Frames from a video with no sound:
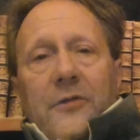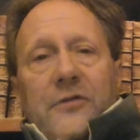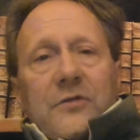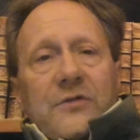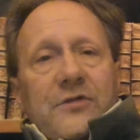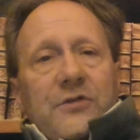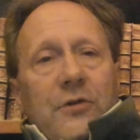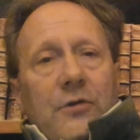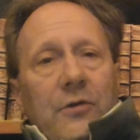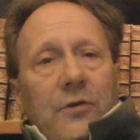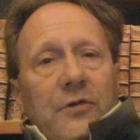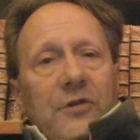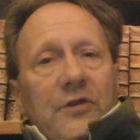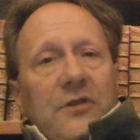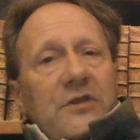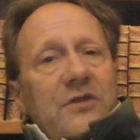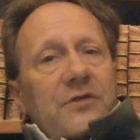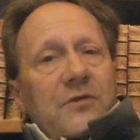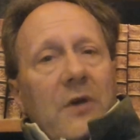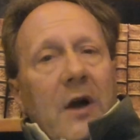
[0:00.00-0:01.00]
turn to
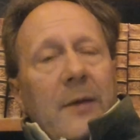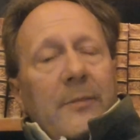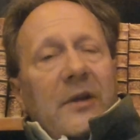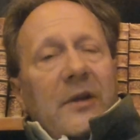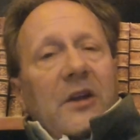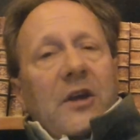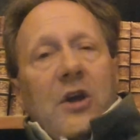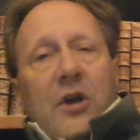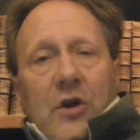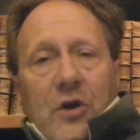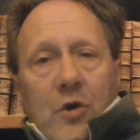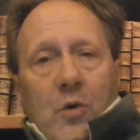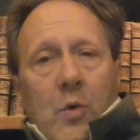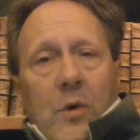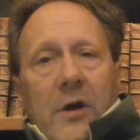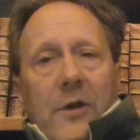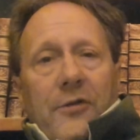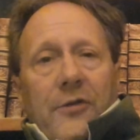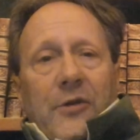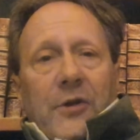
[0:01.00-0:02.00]
describing
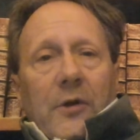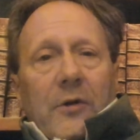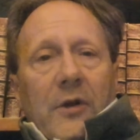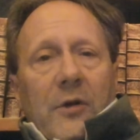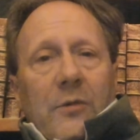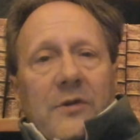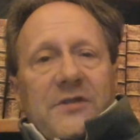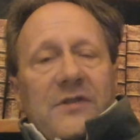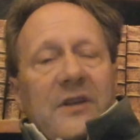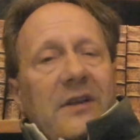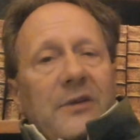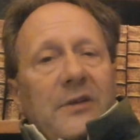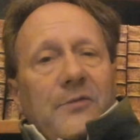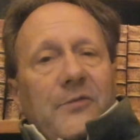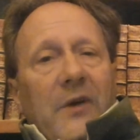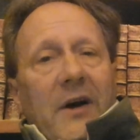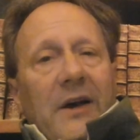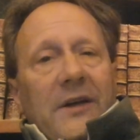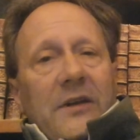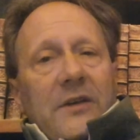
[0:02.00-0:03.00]
queer theory, which they
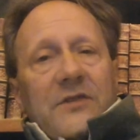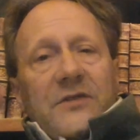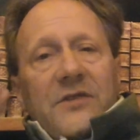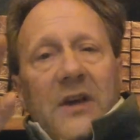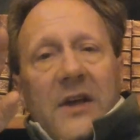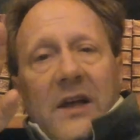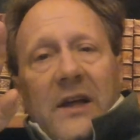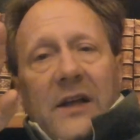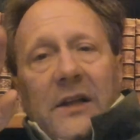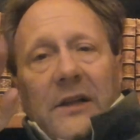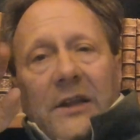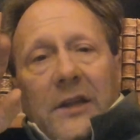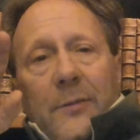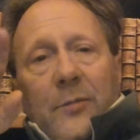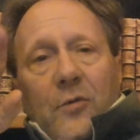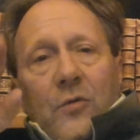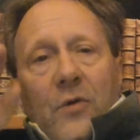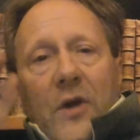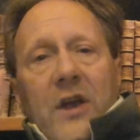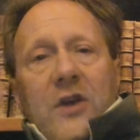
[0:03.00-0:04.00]
define as
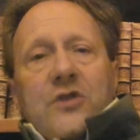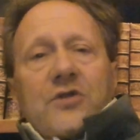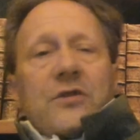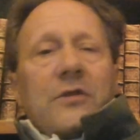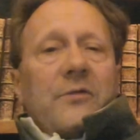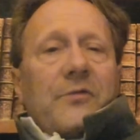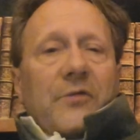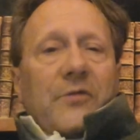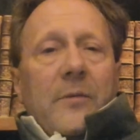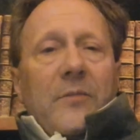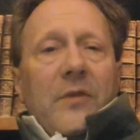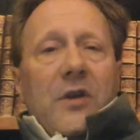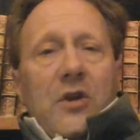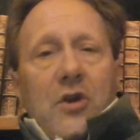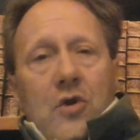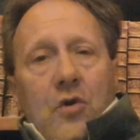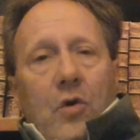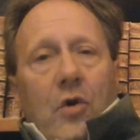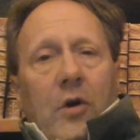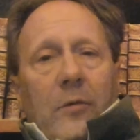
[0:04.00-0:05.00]
liberation from the
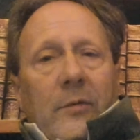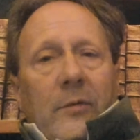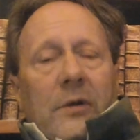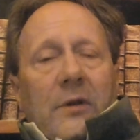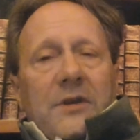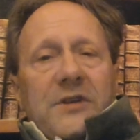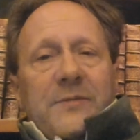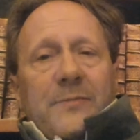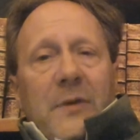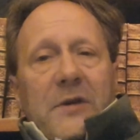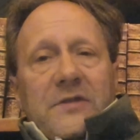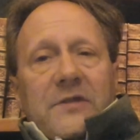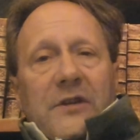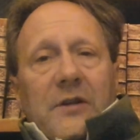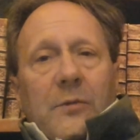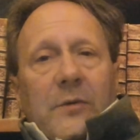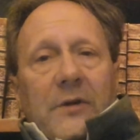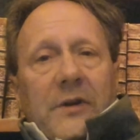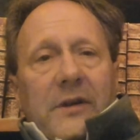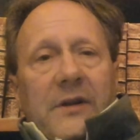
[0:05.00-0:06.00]
normal, especially
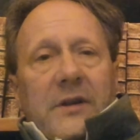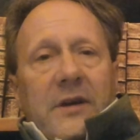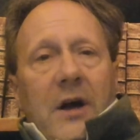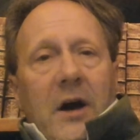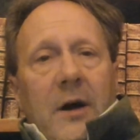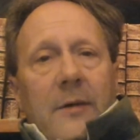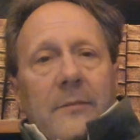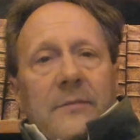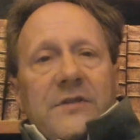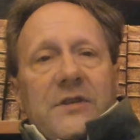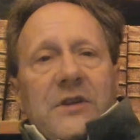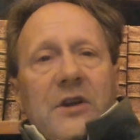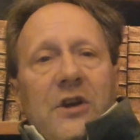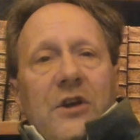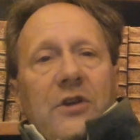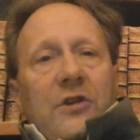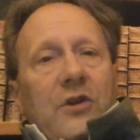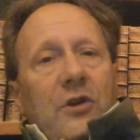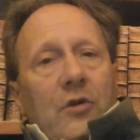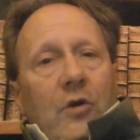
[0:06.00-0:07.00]
when it comes
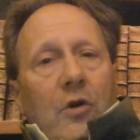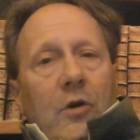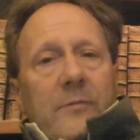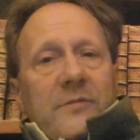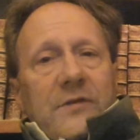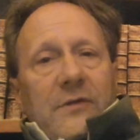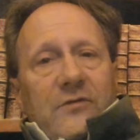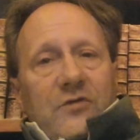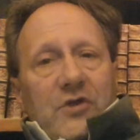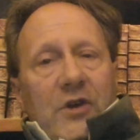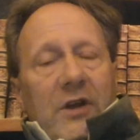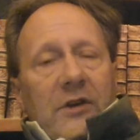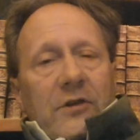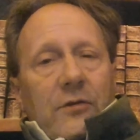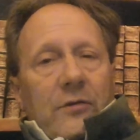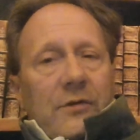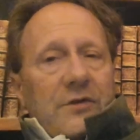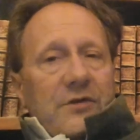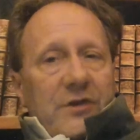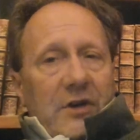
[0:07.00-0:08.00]
to norms of gender
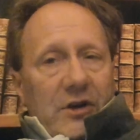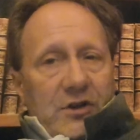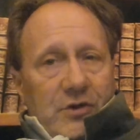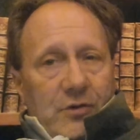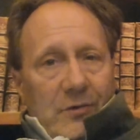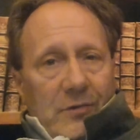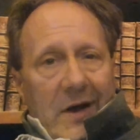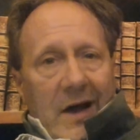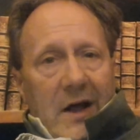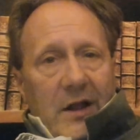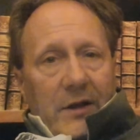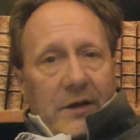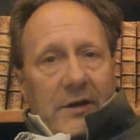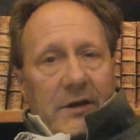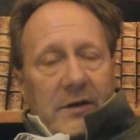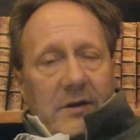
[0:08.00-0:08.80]
and sexuality.